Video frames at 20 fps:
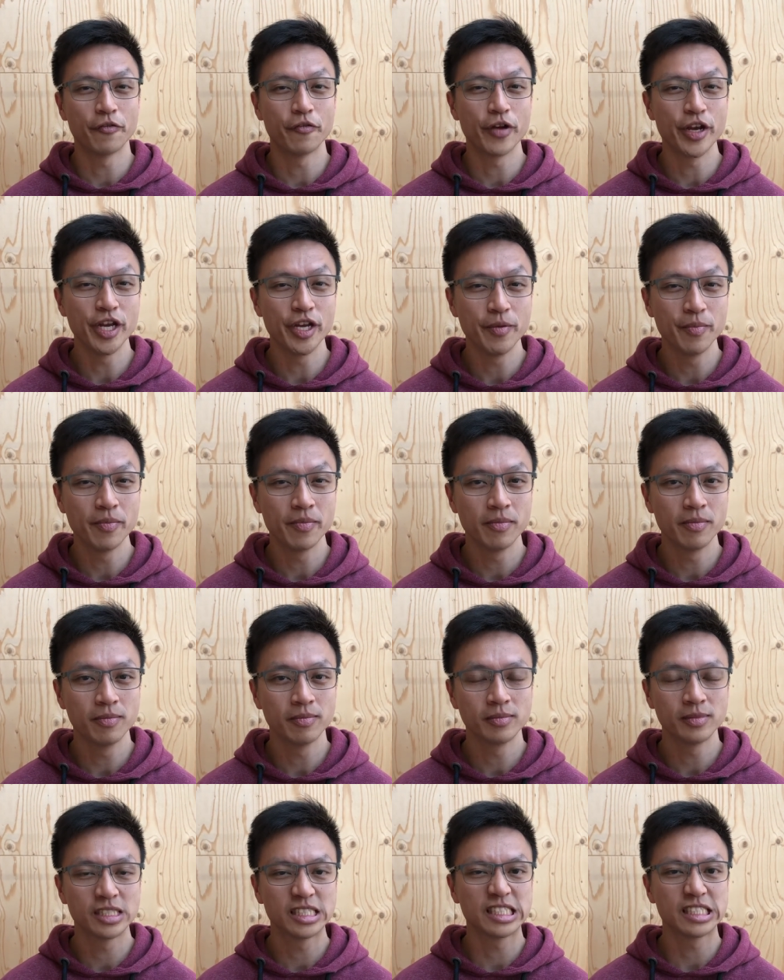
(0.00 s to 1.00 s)

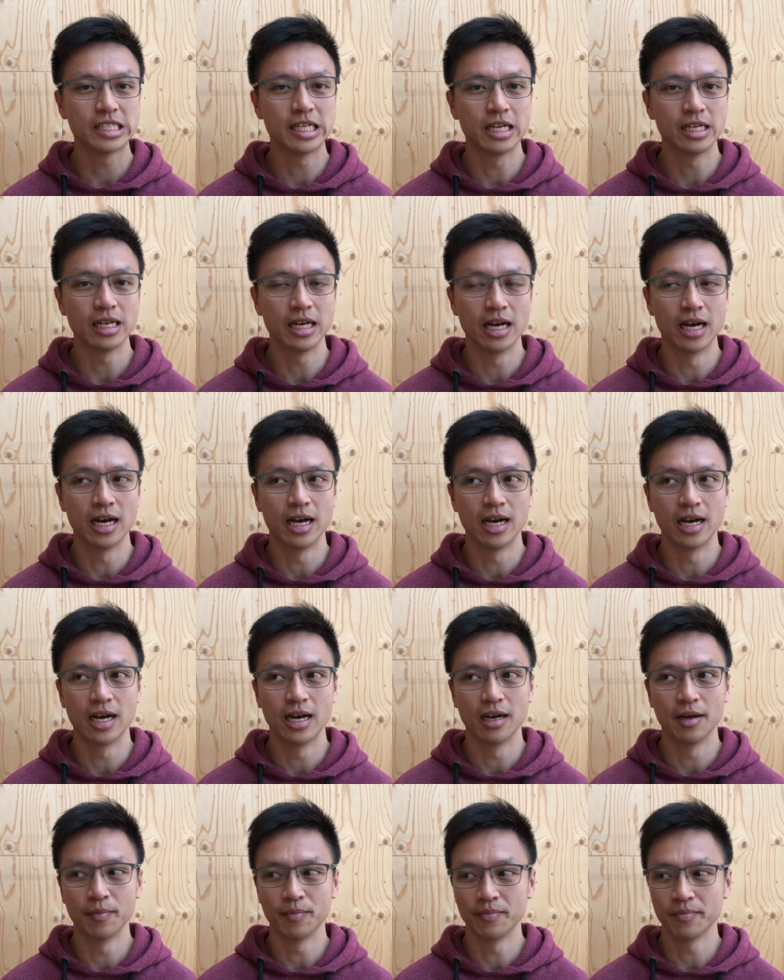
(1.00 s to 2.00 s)
themes
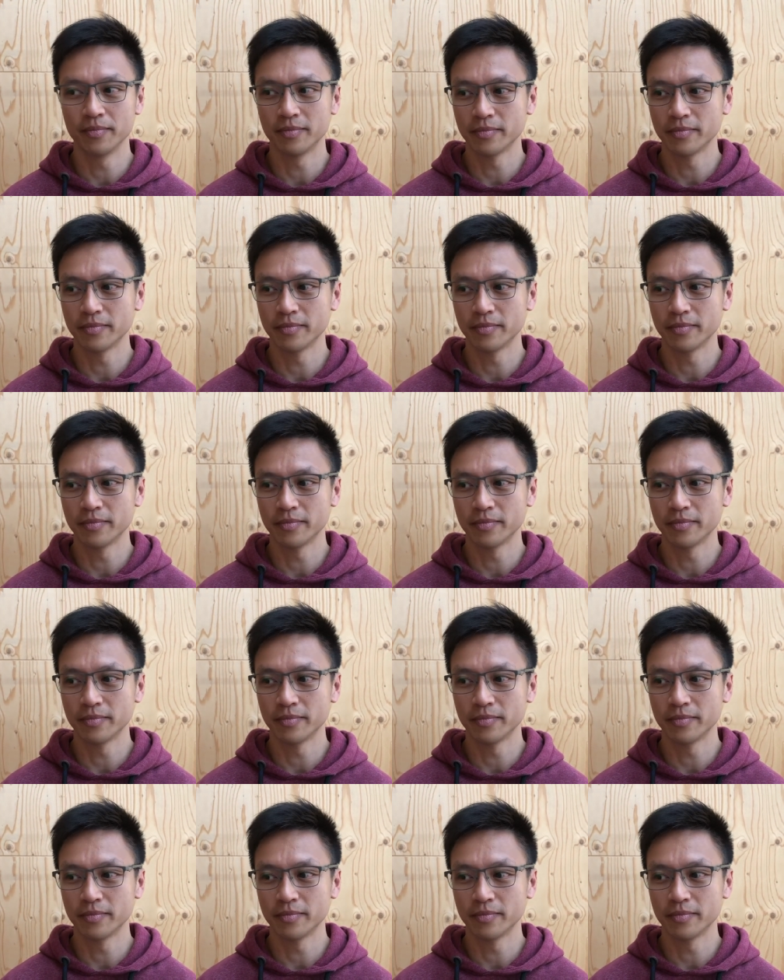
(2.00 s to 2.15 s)
uh,